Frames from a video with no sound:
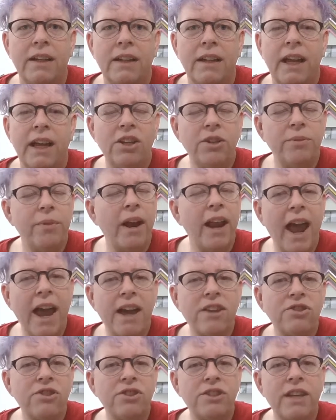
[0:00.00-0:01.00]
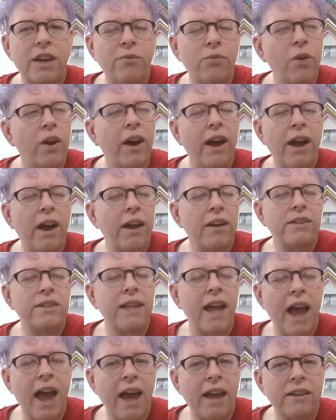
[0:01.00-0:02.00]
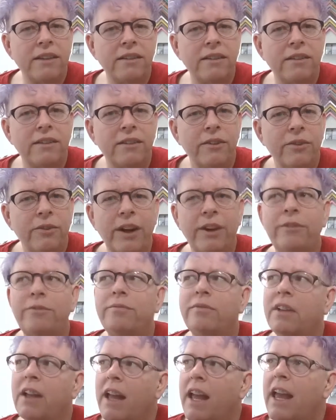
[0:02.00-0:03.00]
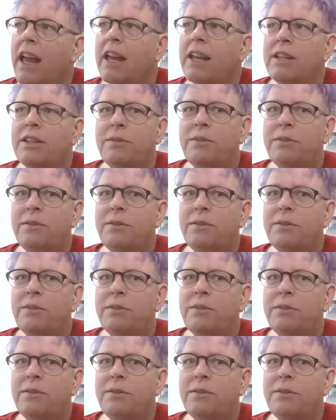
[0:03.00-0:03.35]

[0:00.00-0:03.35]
And you might ask yourself, well, how is that? Well, it's